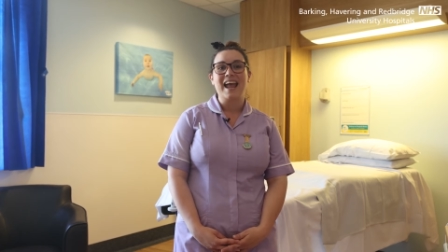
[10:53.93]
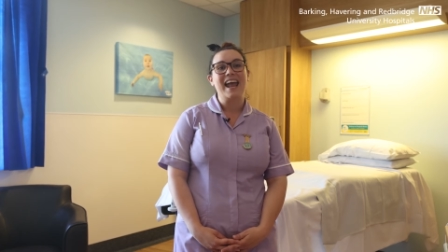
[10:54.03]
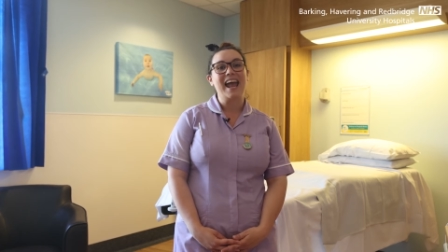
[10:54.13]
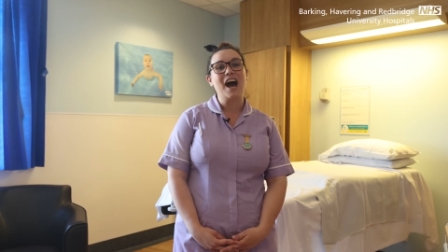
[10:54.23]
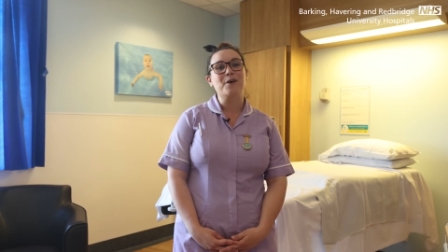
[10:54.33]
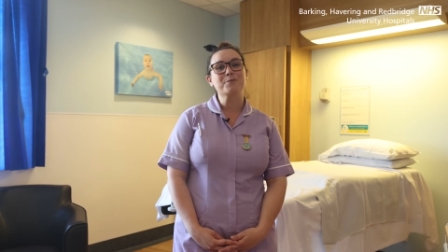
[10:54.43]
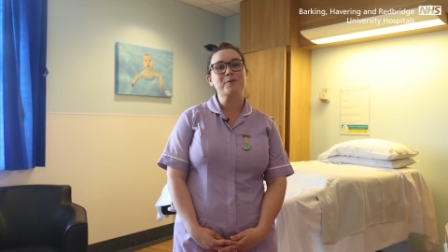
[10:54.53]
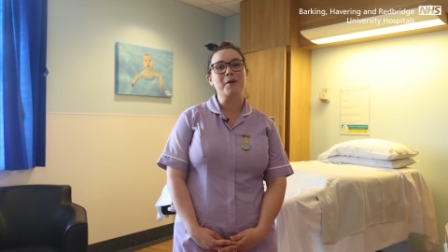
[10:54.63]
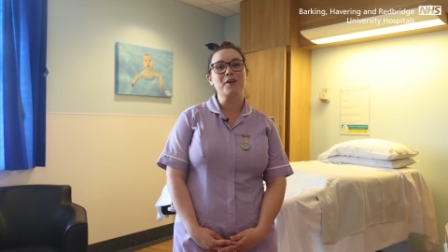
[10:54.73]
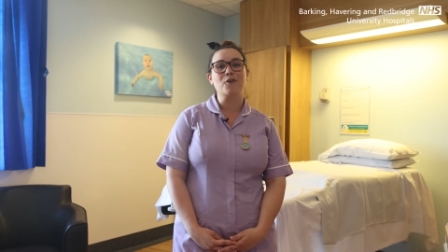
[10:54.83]
It helps
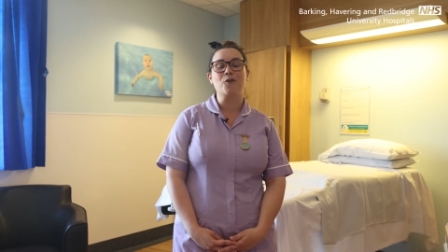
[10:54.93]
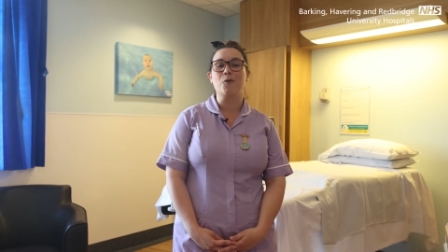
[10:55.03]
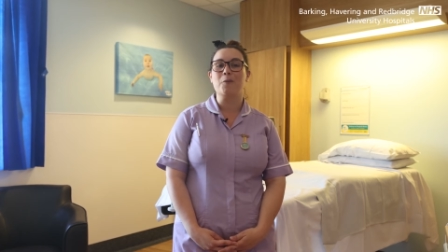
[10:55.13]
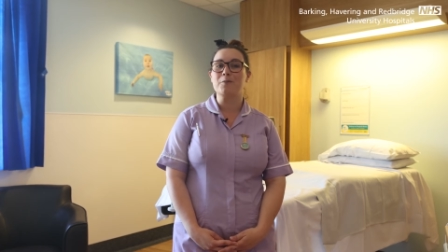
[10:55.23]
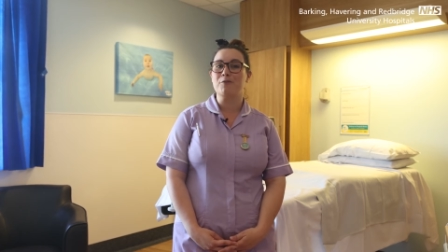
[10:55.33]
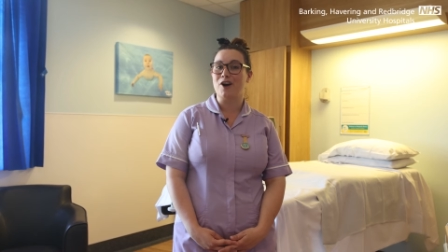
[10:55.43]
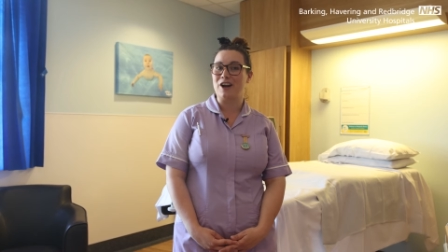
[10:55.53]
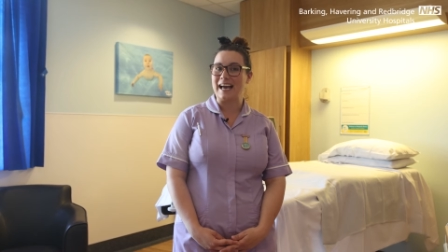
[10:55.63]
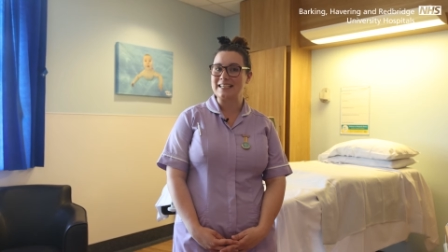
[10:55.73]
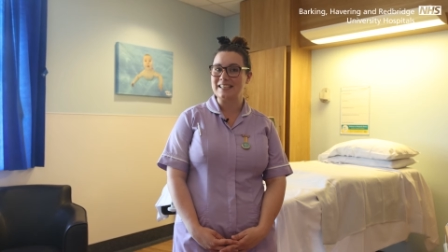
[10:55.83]
promote the hormone
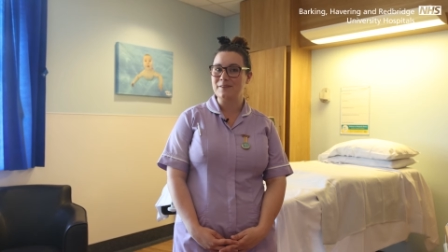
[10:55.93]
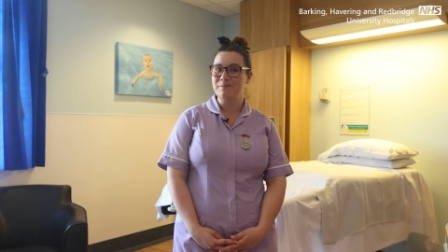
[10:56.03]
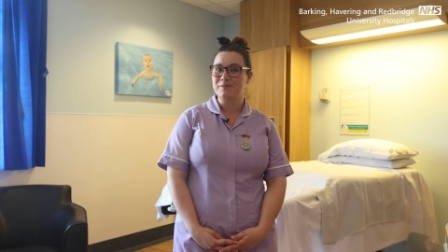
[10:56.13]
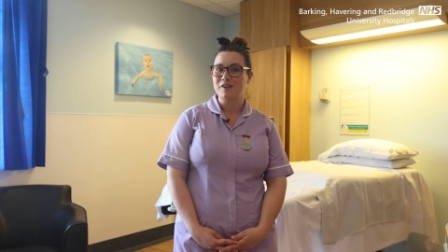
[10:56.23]
prolactin,